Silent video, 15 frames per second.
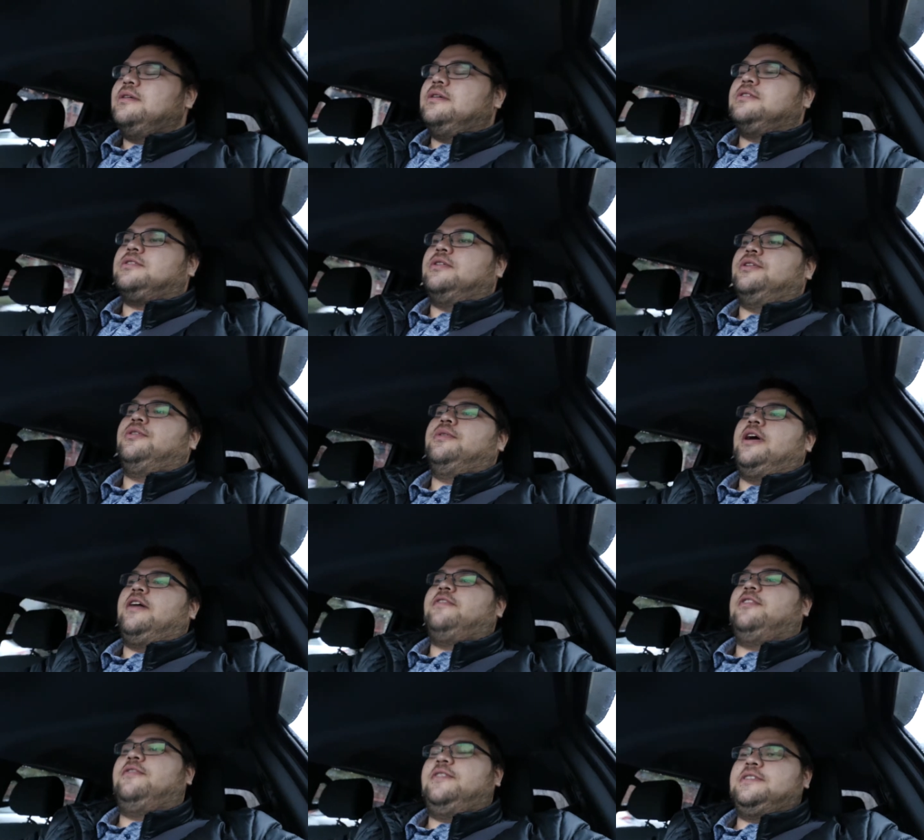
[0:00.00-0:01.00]
so you
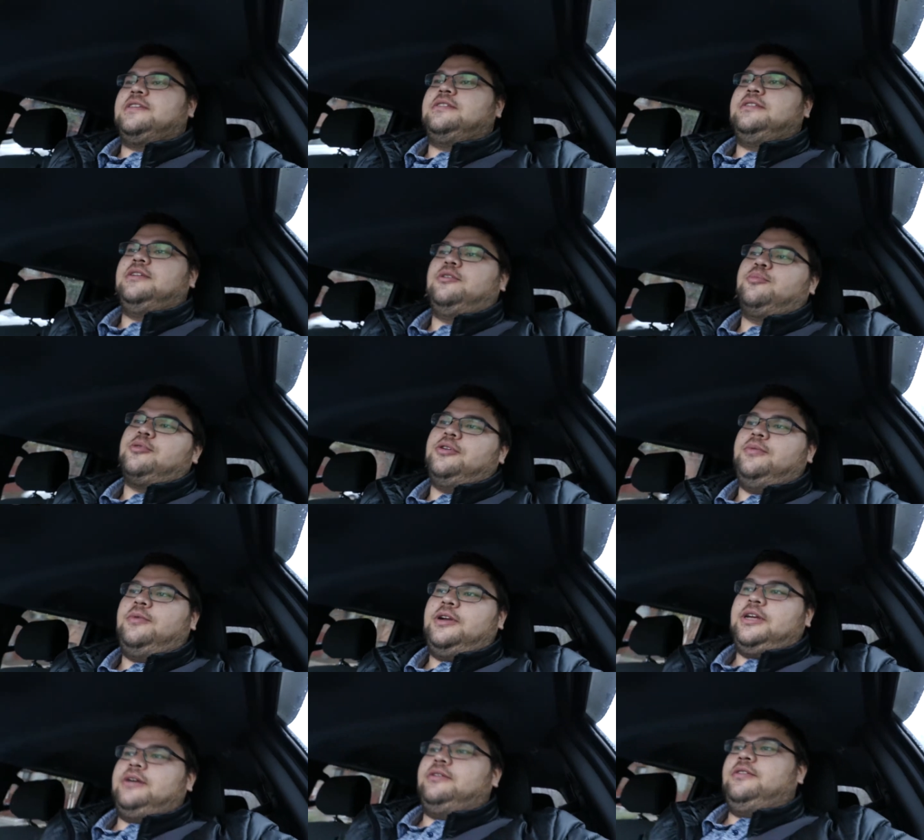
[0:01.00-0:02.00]
have to physically go print
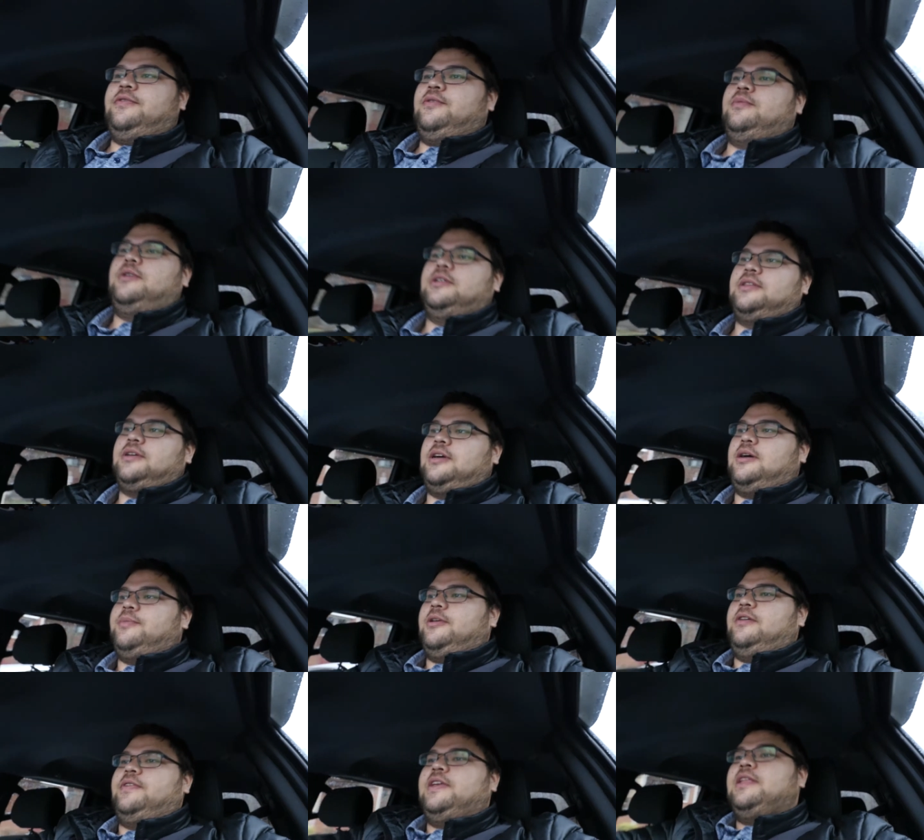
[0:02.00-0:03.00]
one out if you want the
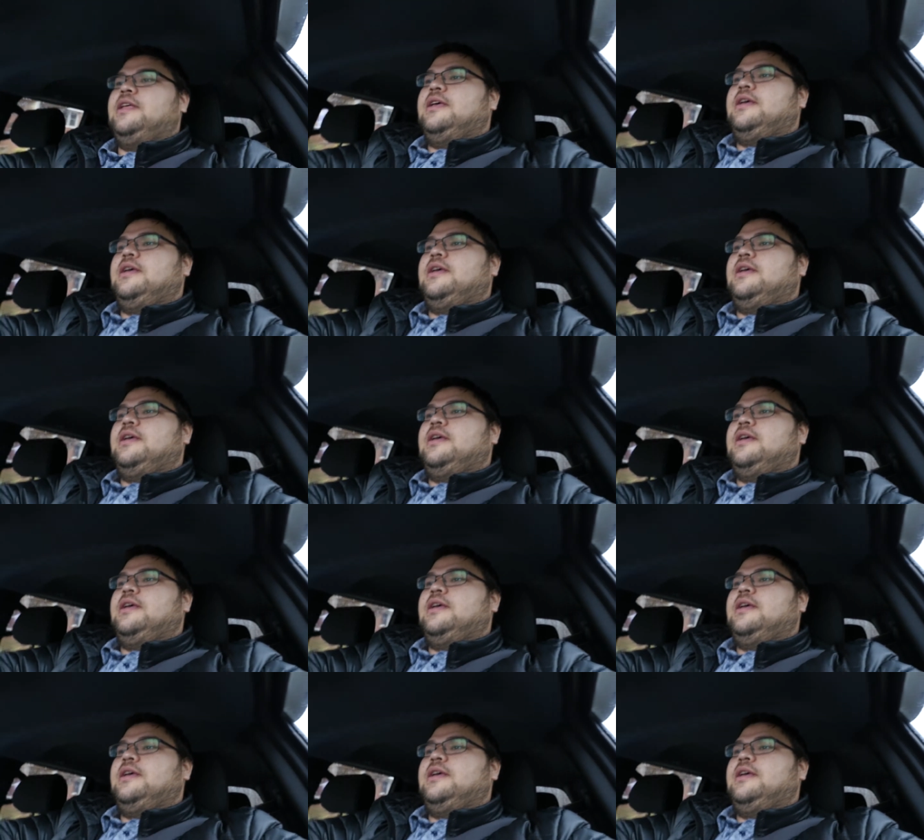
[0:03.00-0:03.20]
copy of it.